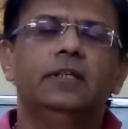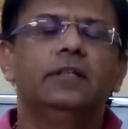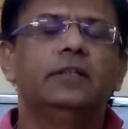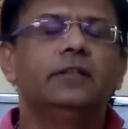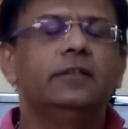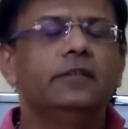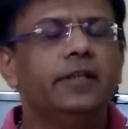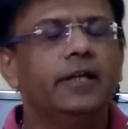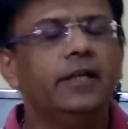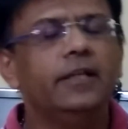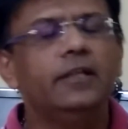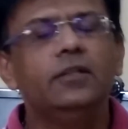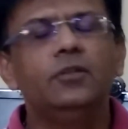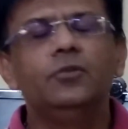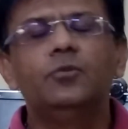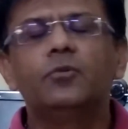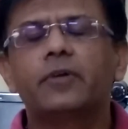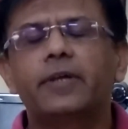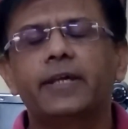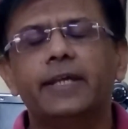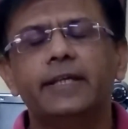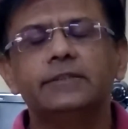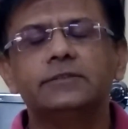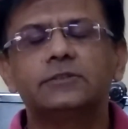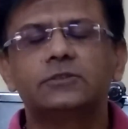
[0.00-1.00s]
then you
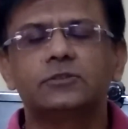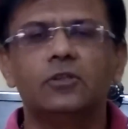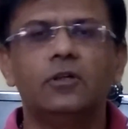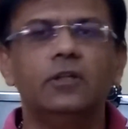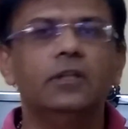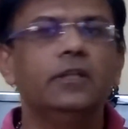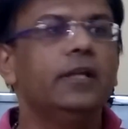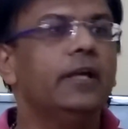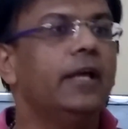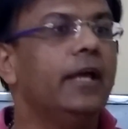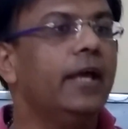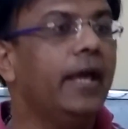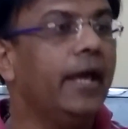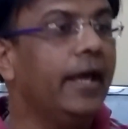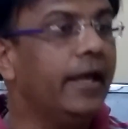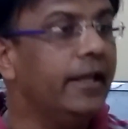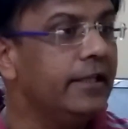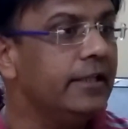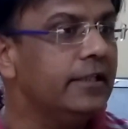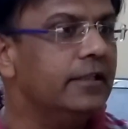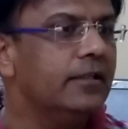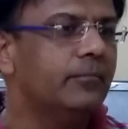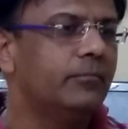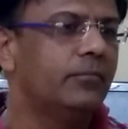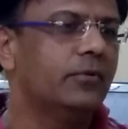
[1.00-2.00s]
can solve
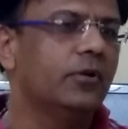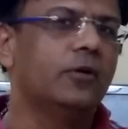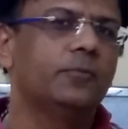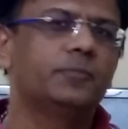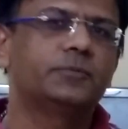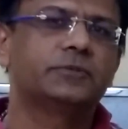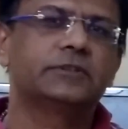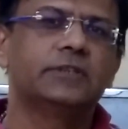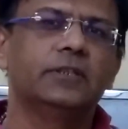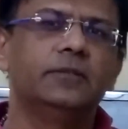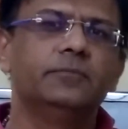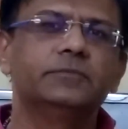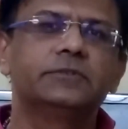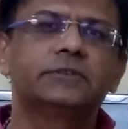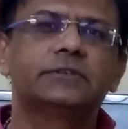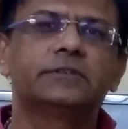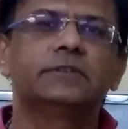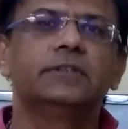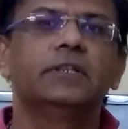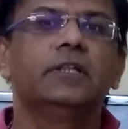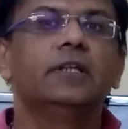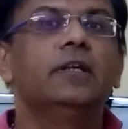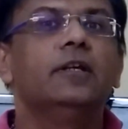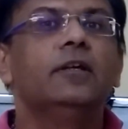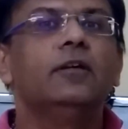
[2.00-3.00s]
any number of sums
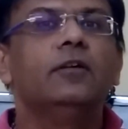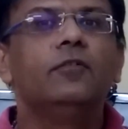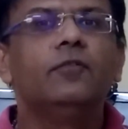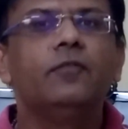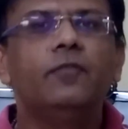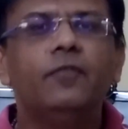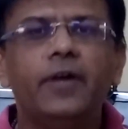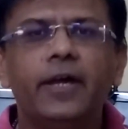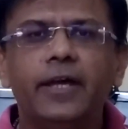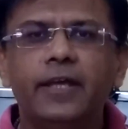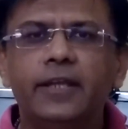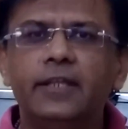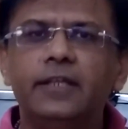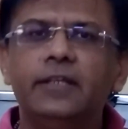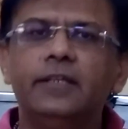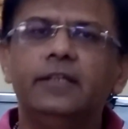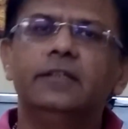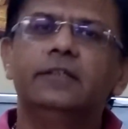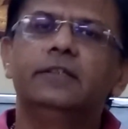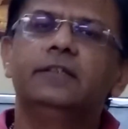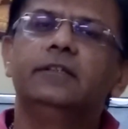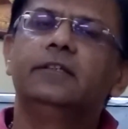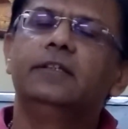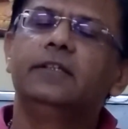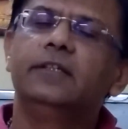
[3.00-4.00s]
very
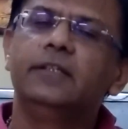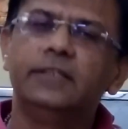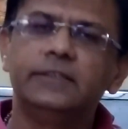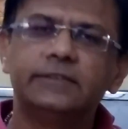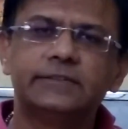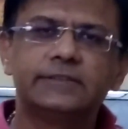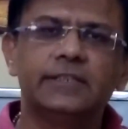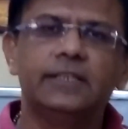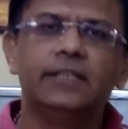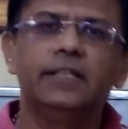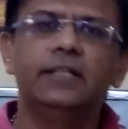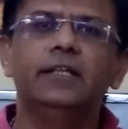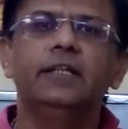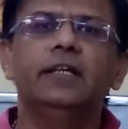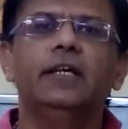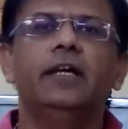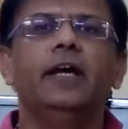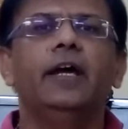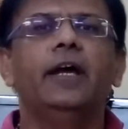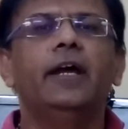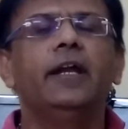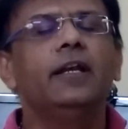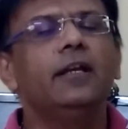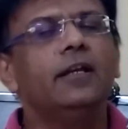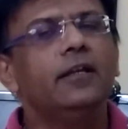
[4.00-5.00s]
easily
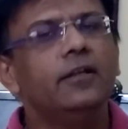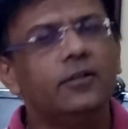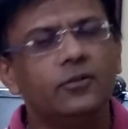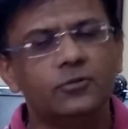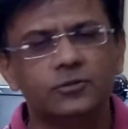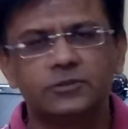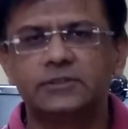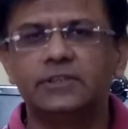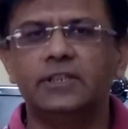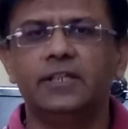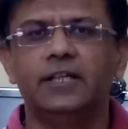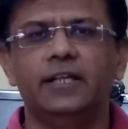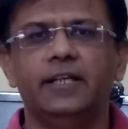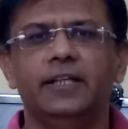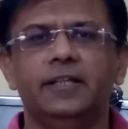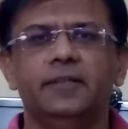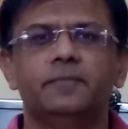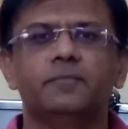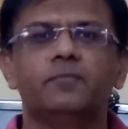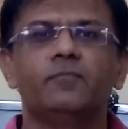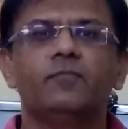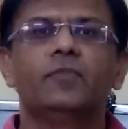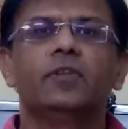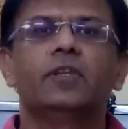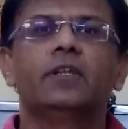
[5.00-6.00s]
and lucidly.
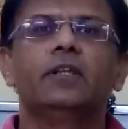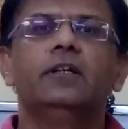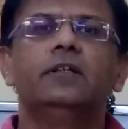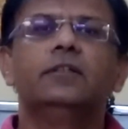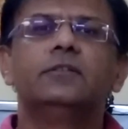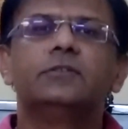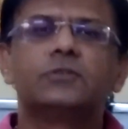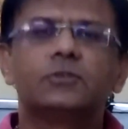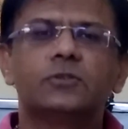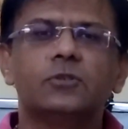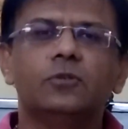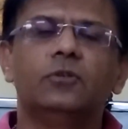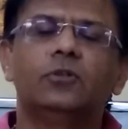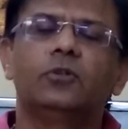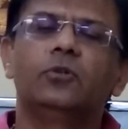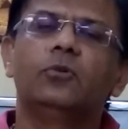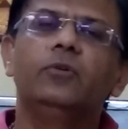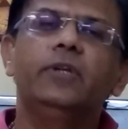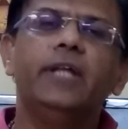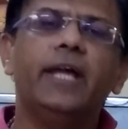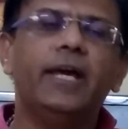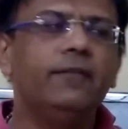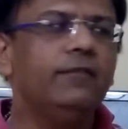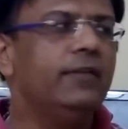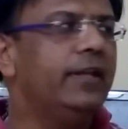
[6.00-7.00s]
So
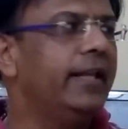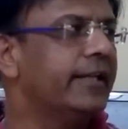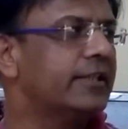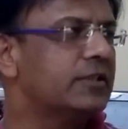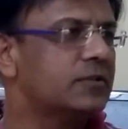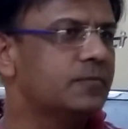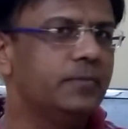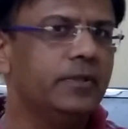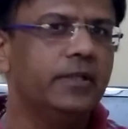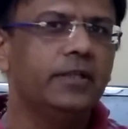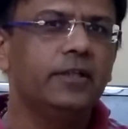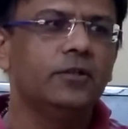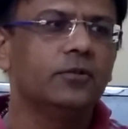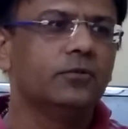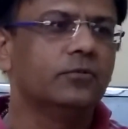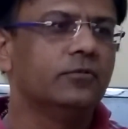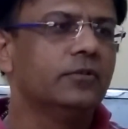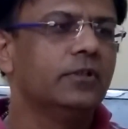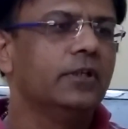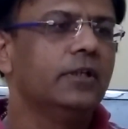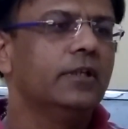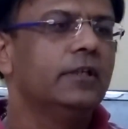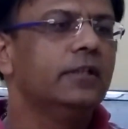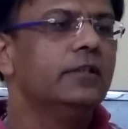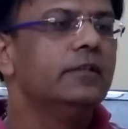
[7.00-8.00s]
today I will explain you
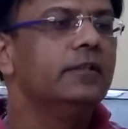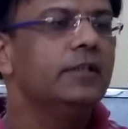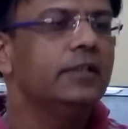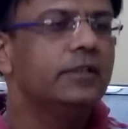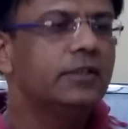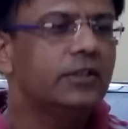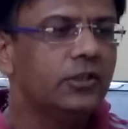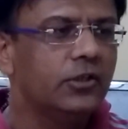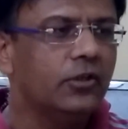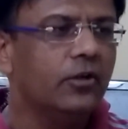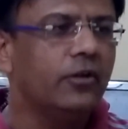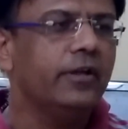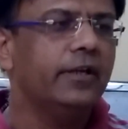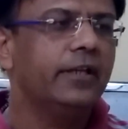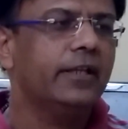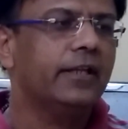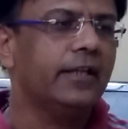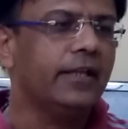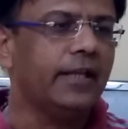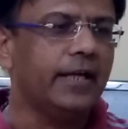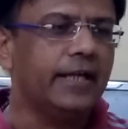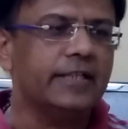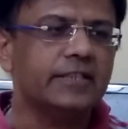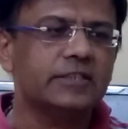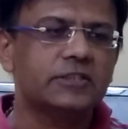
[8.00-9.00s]
the
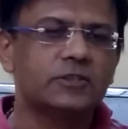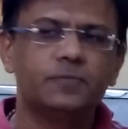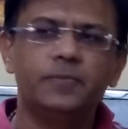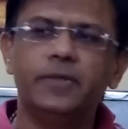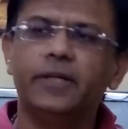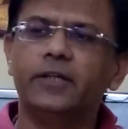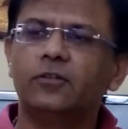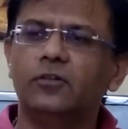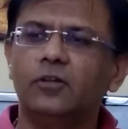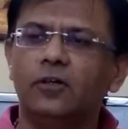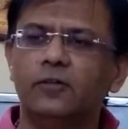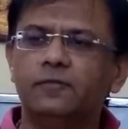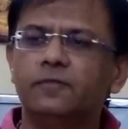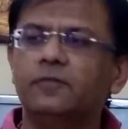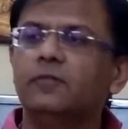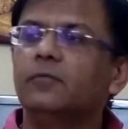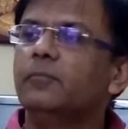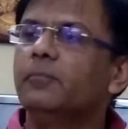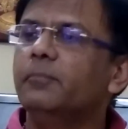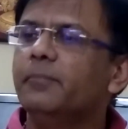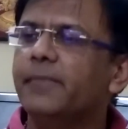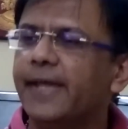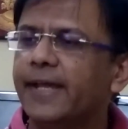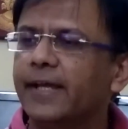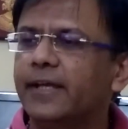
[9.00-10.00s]
theoretical aspect of
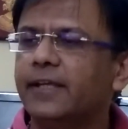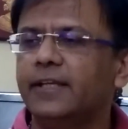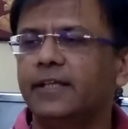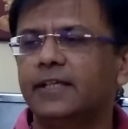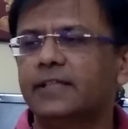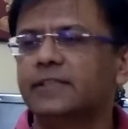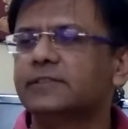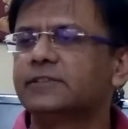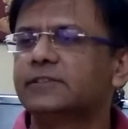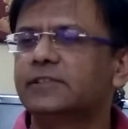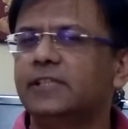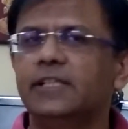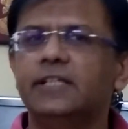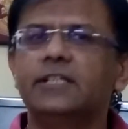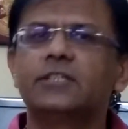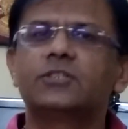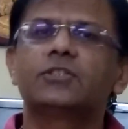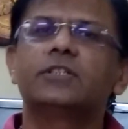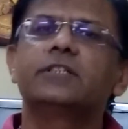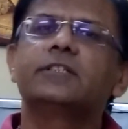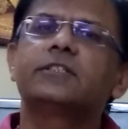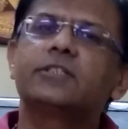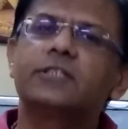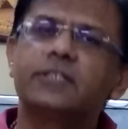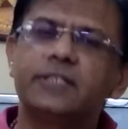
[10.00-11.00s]
bank
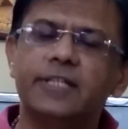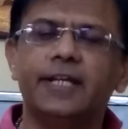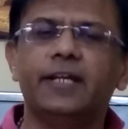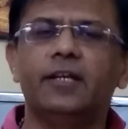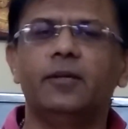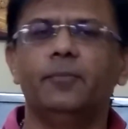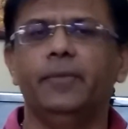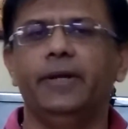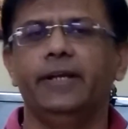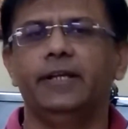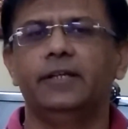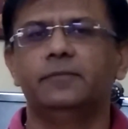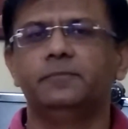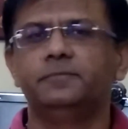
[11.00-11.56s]
reconciliation statement.